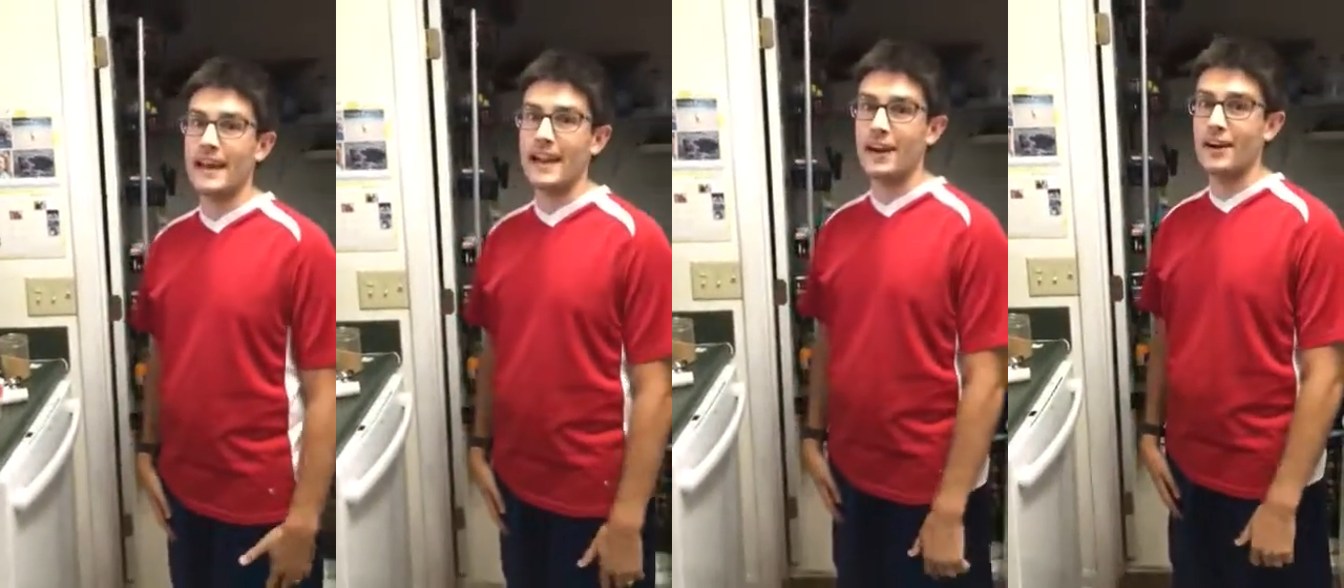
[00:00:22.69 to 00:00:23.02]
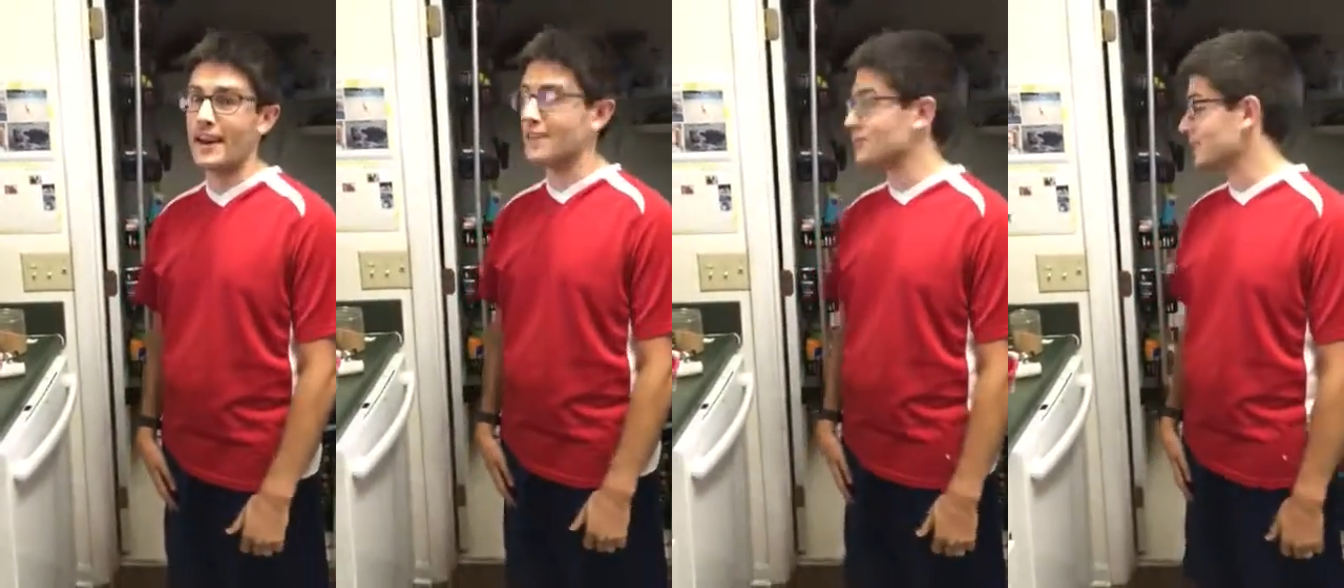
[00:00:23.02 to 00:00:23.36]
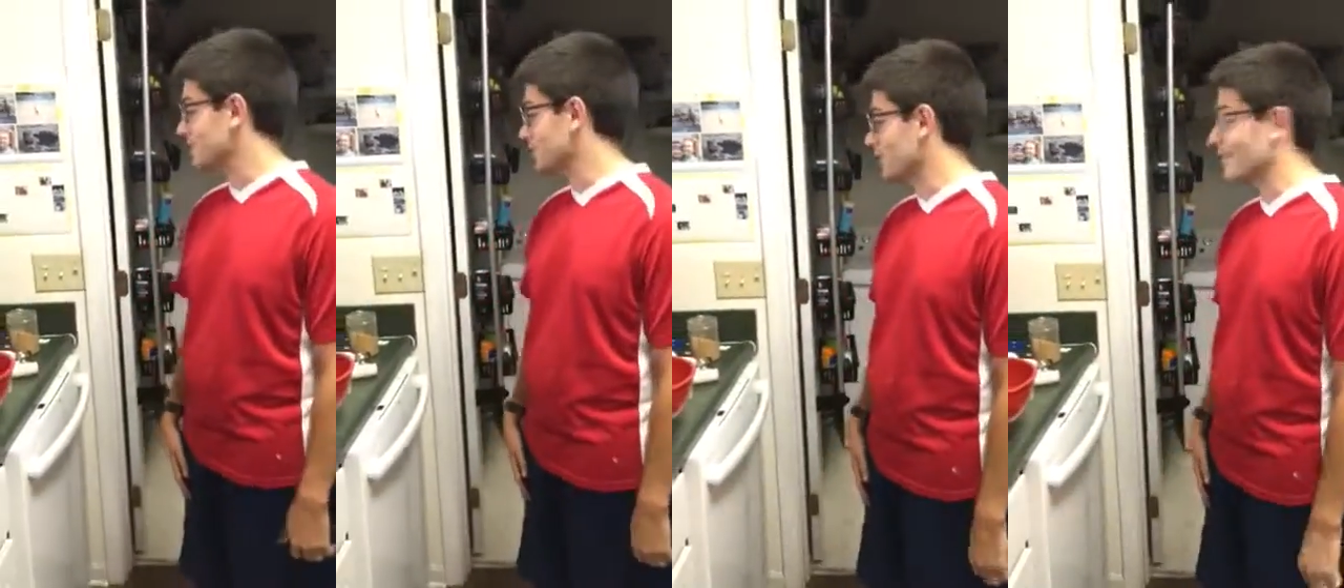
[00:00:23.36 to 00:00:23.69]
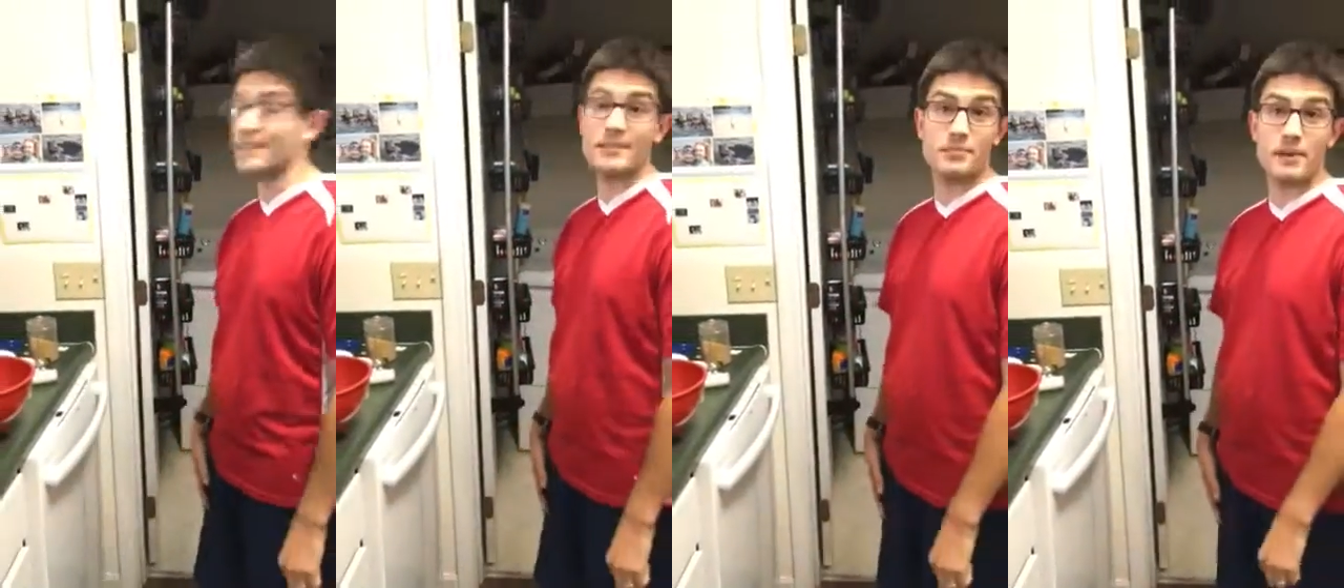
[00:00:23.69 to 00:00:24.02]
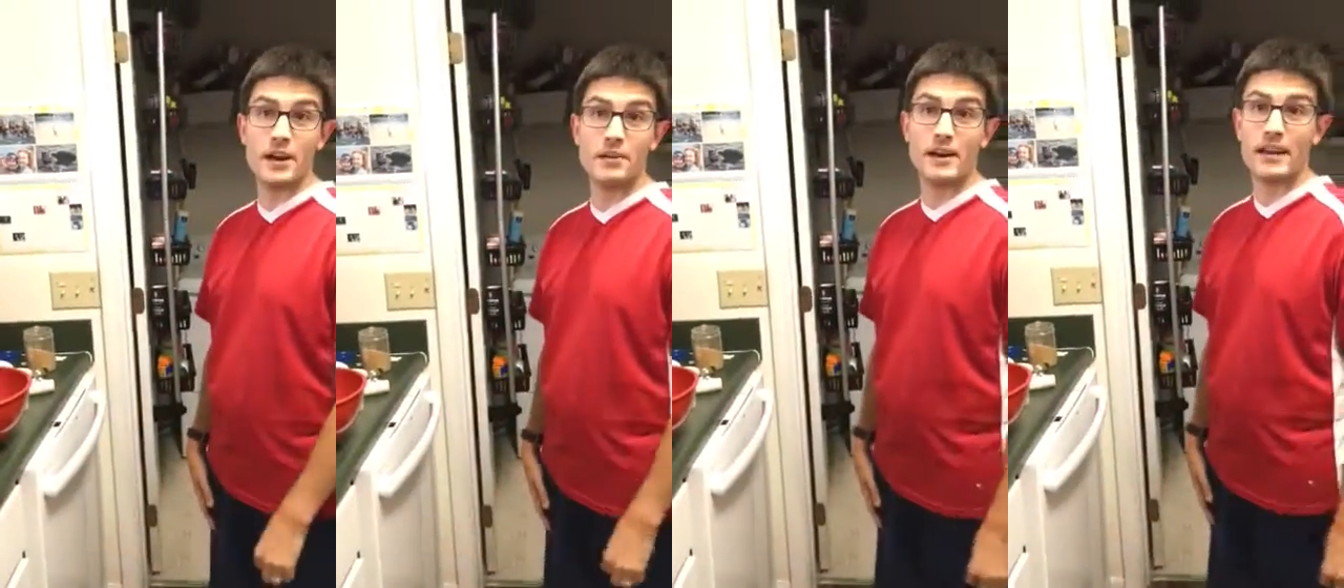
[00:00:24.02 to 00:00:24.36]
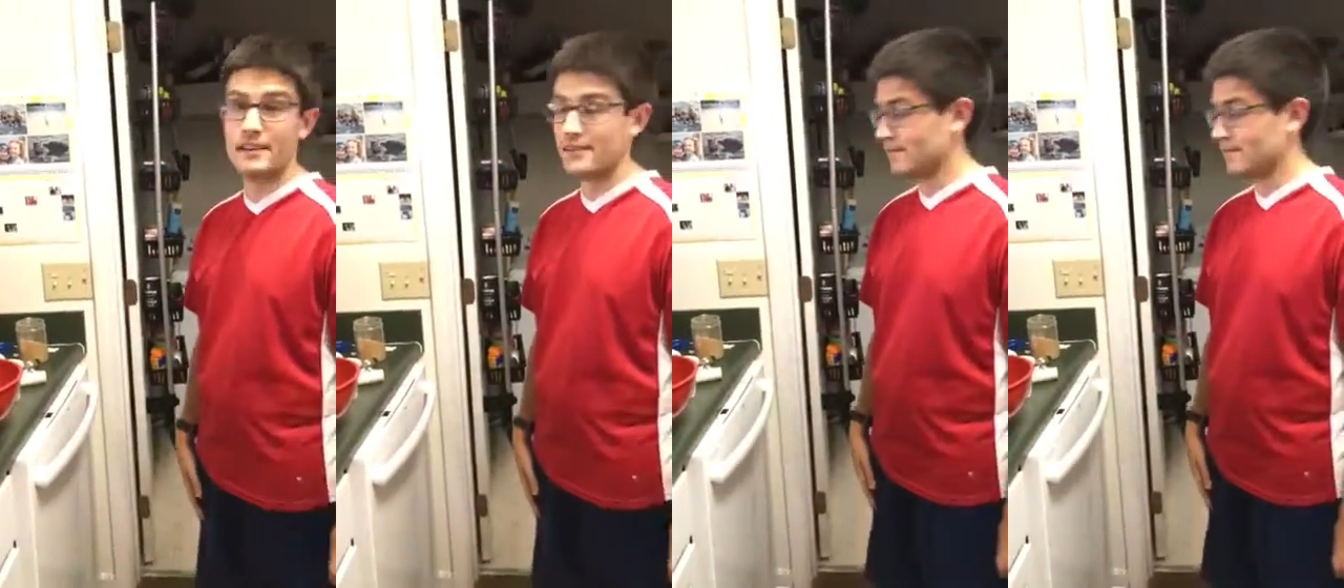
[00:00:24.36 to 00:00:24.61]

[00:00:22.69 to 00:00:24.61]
that out as we do our experiment.